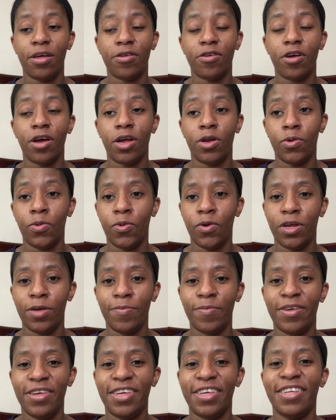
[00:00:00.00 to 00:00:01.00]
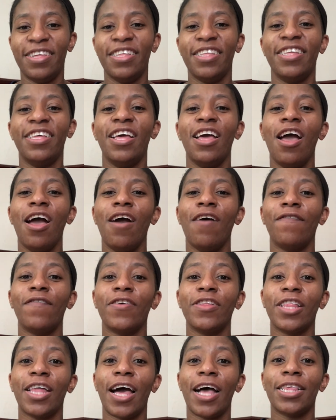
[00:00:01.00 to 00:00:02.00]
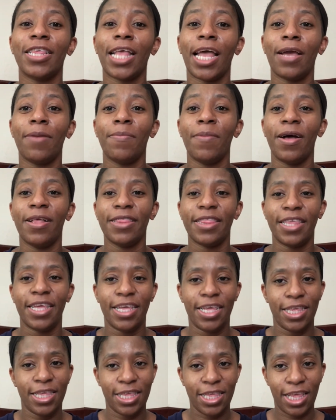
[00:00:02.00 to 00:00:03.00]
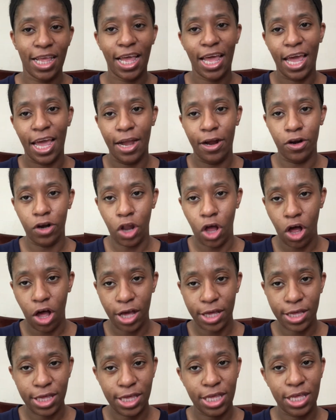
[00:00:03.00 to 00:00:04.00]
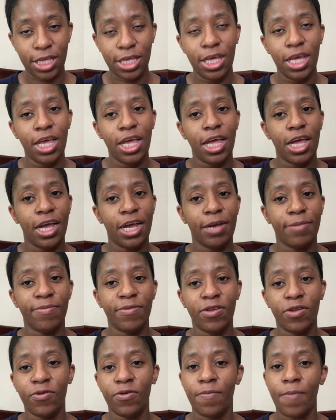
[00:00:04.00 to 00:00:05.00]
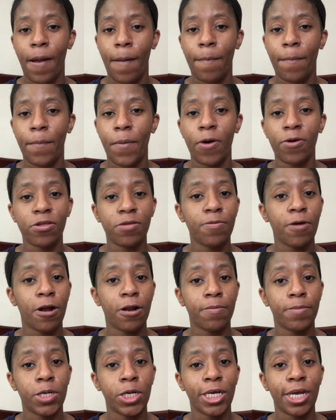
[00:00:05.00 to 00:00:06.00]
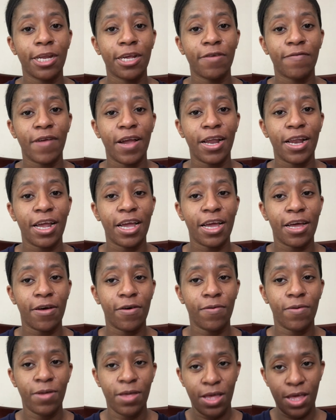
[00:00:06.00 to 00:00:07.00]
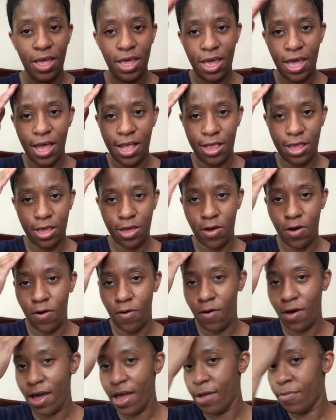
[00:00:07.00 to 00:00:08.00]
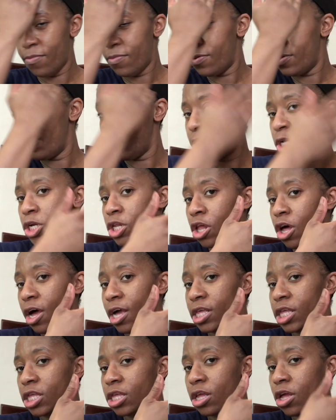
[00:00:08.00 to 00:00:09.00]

annoying me for the last like month is hair loss. I'm doing my postpartum shedding right now, and so I pretty much lost